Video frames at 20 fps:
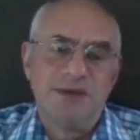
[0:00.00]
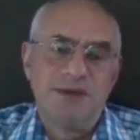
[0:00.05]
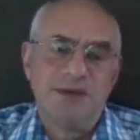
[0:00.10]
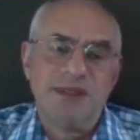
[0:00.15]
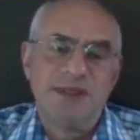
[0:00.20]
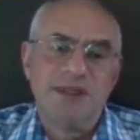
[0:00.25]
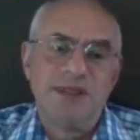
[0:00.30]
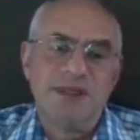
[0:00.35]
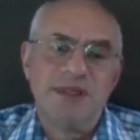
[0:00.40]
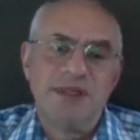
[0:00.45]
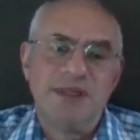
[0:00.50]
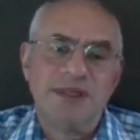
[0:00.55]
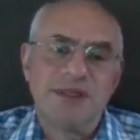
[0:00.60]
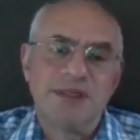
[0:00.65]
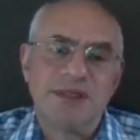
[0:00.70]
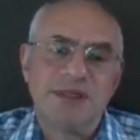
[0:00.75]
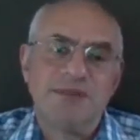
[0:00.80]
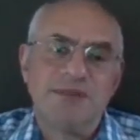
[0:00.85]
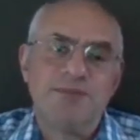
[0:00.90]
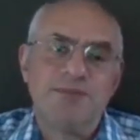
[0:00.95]
which
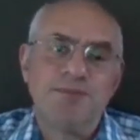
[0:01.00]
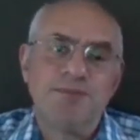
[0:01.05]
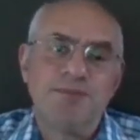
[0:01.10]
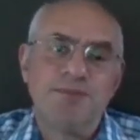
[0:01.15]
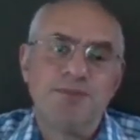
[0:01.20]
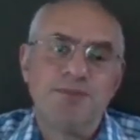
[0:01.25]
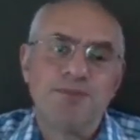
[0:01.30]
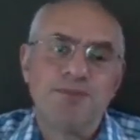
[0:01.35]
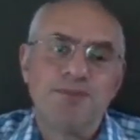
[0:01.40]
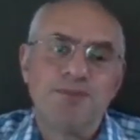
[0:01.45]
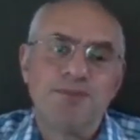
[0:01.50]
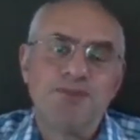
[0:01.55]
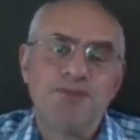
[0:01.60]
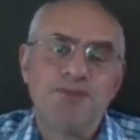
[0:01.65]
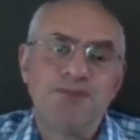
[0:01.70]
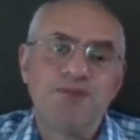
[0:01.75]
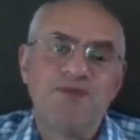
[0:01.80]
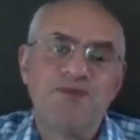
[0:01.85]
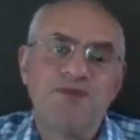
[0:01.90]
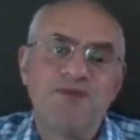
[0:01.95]
is a
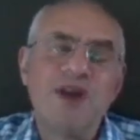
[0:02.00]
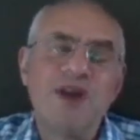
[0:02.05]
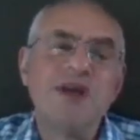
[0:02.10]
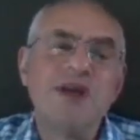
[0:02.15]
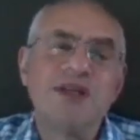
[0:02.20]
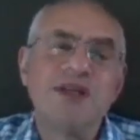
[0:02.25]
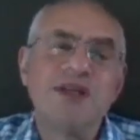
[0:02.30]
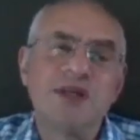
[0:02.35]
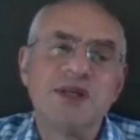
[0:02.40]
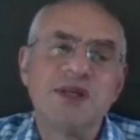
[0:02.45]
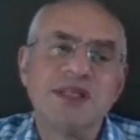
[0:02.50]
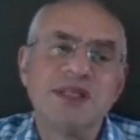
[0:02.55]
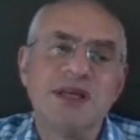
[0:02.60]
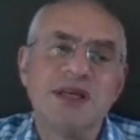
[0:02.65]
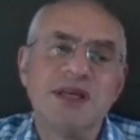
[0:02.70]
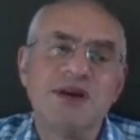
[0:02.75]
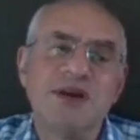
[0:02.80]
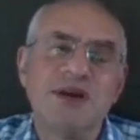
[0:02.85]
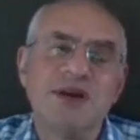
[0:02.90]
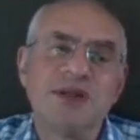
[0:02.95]
very interesting
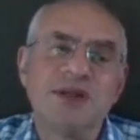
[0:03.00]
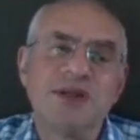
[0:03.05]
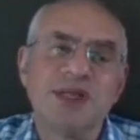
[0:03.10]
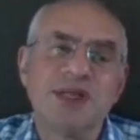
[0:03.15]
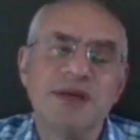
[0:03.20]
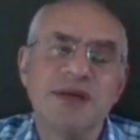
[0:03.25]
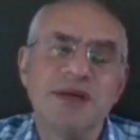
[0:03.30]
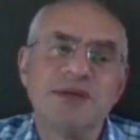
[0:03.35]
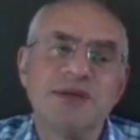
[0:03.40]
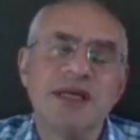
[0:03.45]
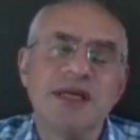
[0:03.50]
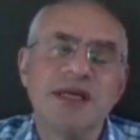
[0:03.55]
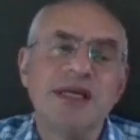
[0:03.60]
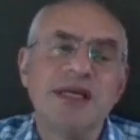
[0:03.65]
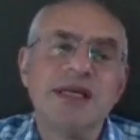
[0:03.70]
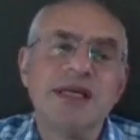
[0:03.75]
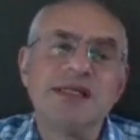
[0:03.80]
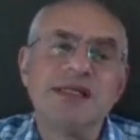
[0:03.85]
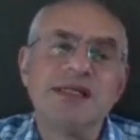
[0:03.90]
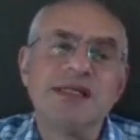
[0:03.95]
concept.
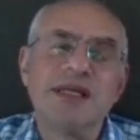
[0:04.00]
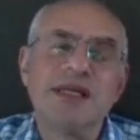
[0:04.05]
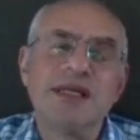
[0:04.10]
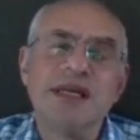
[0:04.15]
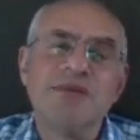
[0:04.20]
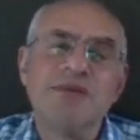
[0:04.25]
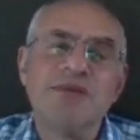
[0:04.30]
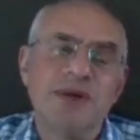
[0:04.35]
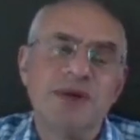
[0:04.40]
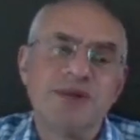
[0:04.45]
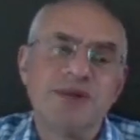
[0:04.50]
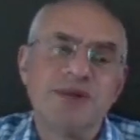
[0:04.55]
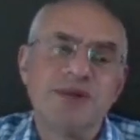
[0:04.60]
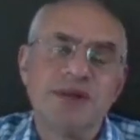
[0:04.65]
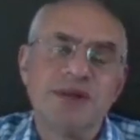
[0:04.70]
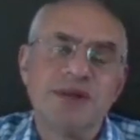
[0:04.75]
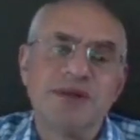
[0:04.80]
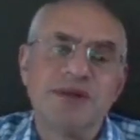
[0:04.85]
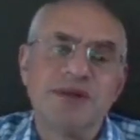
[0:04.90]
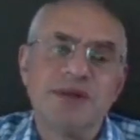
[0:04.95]
It's a Git
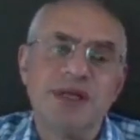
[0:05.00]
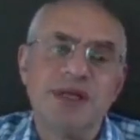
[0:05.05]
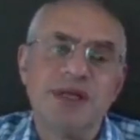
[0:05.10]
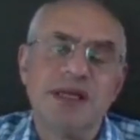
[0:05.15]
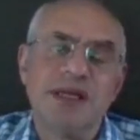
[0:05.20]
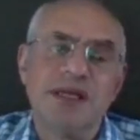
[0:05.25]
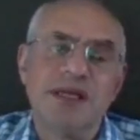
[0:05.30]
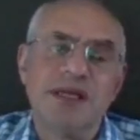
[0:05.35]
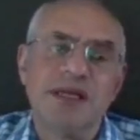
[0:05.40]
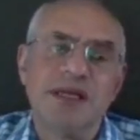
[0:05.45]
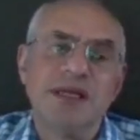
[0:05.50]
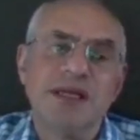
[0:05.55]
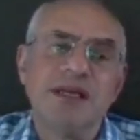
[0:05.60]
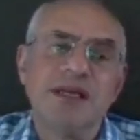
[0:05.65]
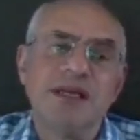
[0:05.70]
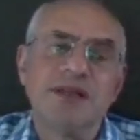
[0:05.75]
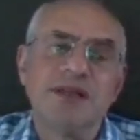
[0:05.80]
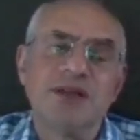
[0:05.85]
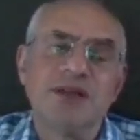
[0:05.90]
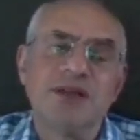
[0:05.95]
repository
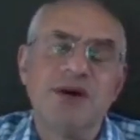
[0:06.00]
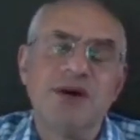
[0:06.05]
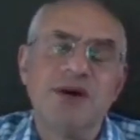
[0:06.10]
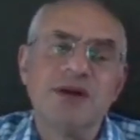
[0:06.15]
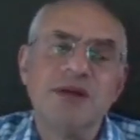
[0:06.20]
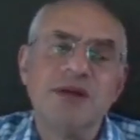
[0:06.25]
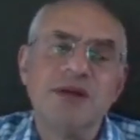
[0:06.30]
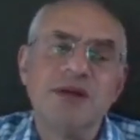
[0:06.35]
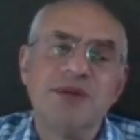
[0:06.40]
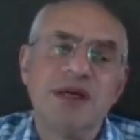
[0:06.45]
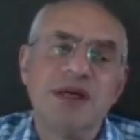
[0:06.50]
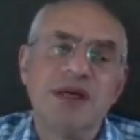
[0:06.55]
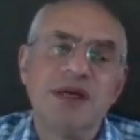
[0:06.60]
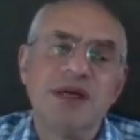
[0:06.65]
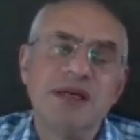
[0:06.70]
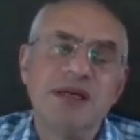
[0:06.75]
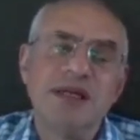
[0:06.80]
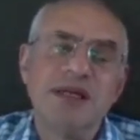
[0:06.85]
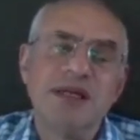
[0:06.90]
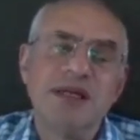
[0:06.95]
that
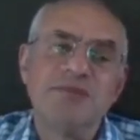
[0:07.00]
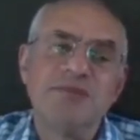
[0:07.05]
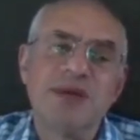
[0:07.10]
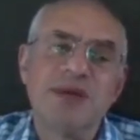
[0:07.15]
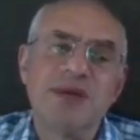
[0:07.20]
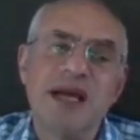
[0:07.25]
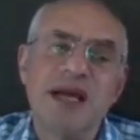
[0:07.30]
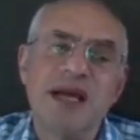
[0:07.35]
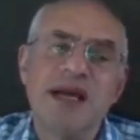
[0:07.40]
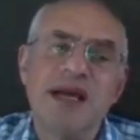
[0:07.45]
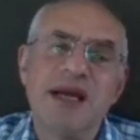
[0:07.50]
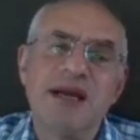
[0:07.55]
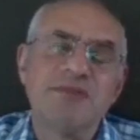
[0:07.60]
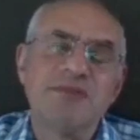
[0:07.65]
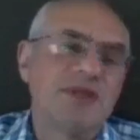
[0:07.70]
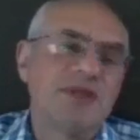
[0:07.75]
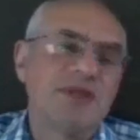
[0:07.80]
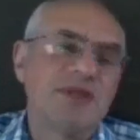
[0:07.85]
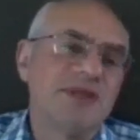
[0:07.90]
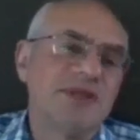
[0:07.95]
occupies
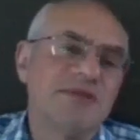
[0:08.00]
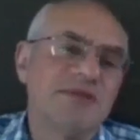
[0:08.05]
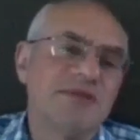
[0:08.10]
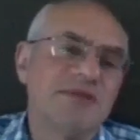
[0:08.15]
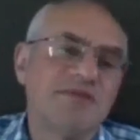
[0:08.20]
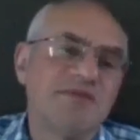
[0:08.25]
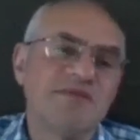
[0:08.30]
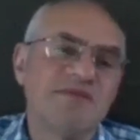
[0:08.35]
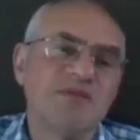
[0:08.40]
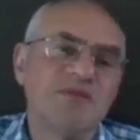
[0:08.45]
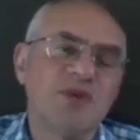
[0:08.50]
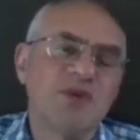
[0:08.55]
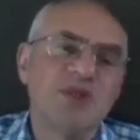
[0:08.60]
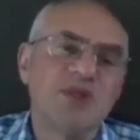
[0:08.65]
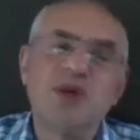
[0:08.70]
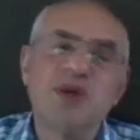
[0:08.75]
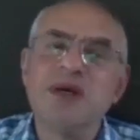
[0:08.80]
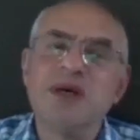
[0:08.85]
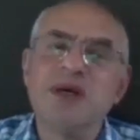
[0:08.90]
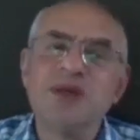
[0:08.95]
perhaps
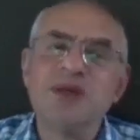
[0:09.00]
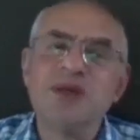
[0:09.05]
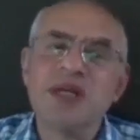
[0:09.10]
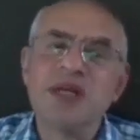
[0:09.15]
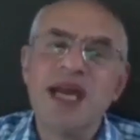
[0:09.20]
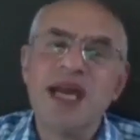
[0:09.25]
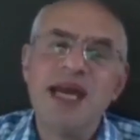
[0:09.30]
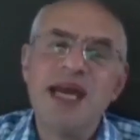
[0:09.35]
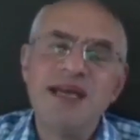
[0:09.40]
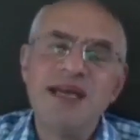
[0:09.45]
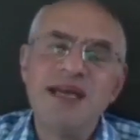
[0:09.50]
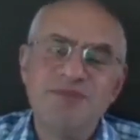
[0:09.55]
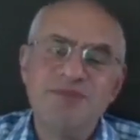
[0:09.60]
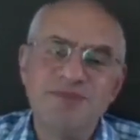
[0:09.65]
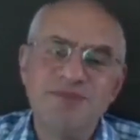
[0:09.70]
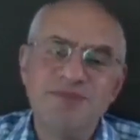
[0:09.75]
200k,